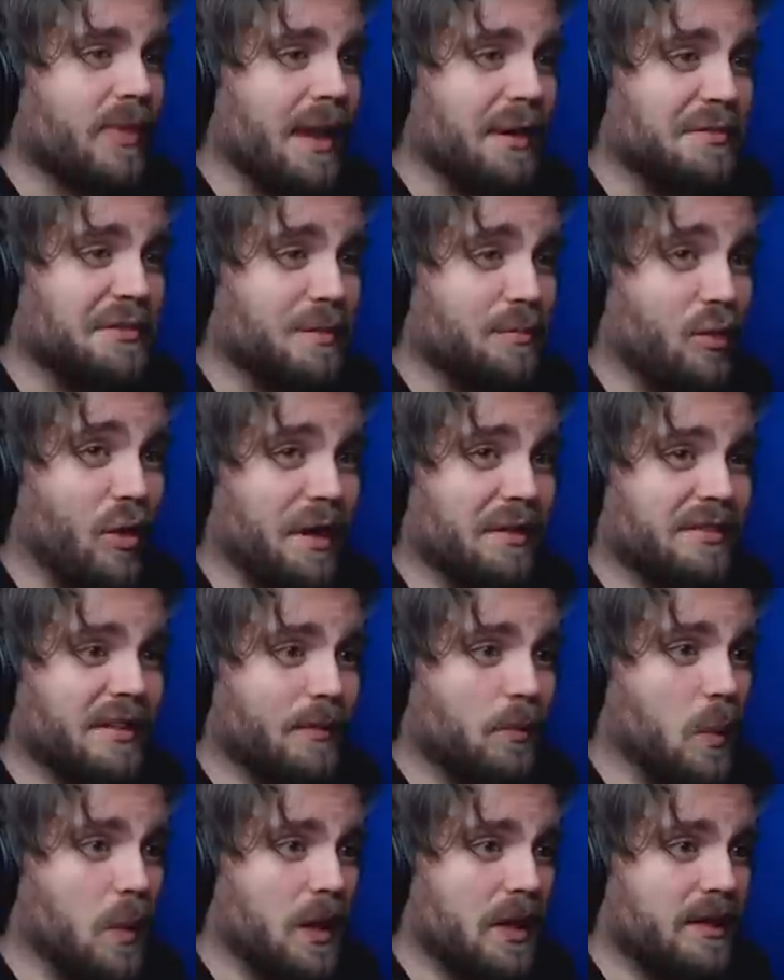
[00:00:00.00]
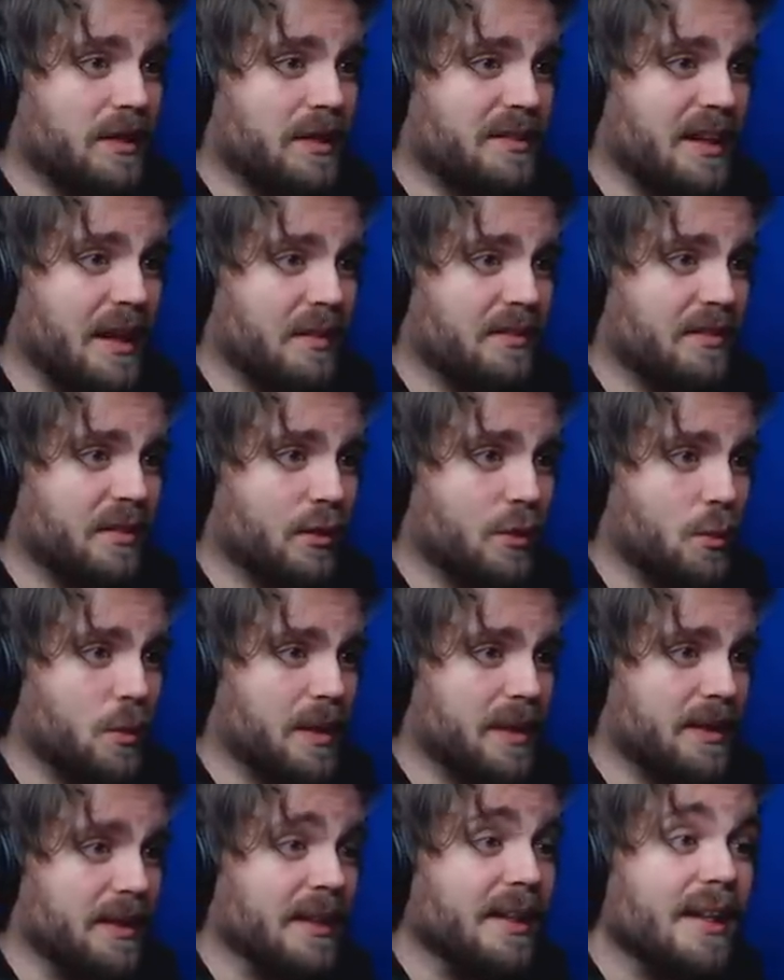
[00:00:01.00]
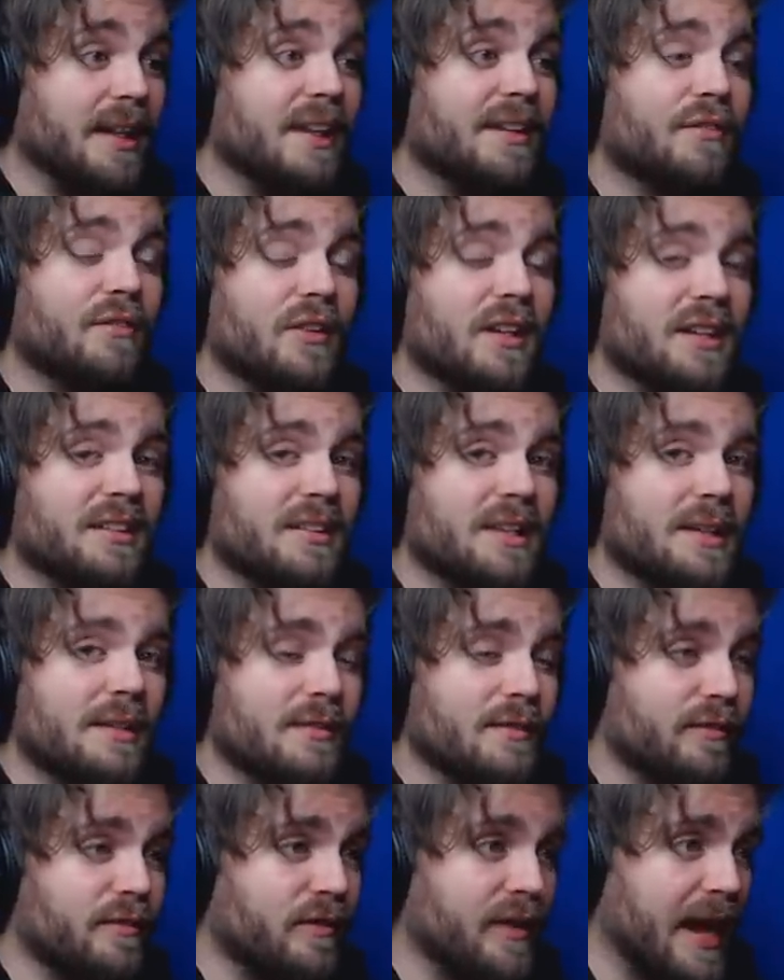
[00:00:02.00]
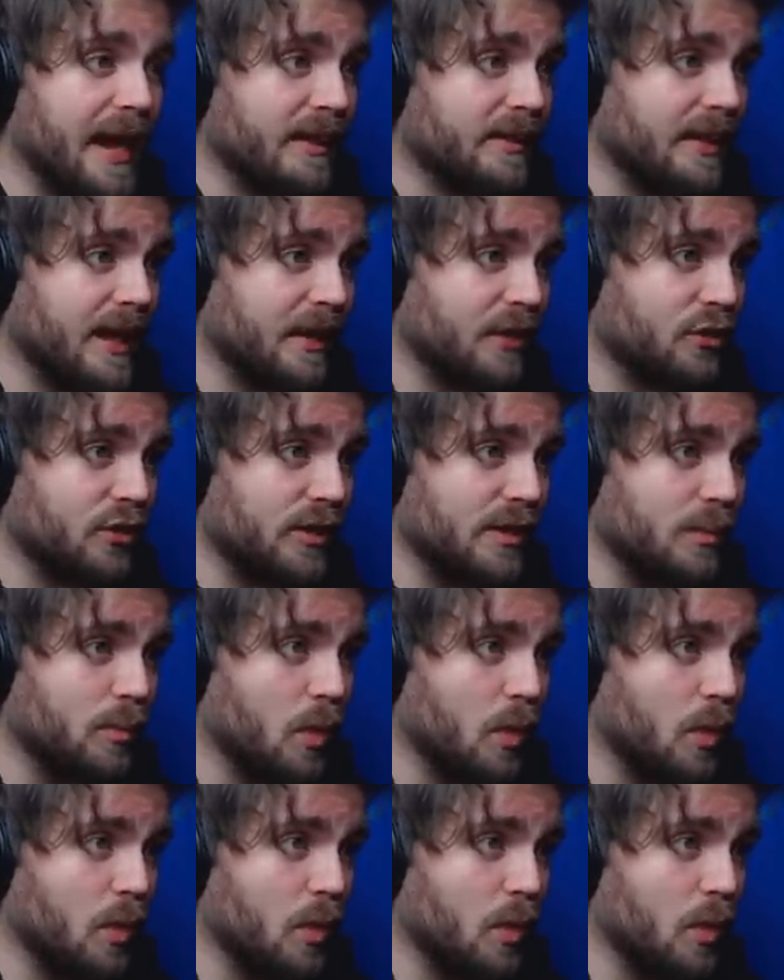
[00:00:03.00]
I'm surprised I'm working this out so quickly if this is in fact actually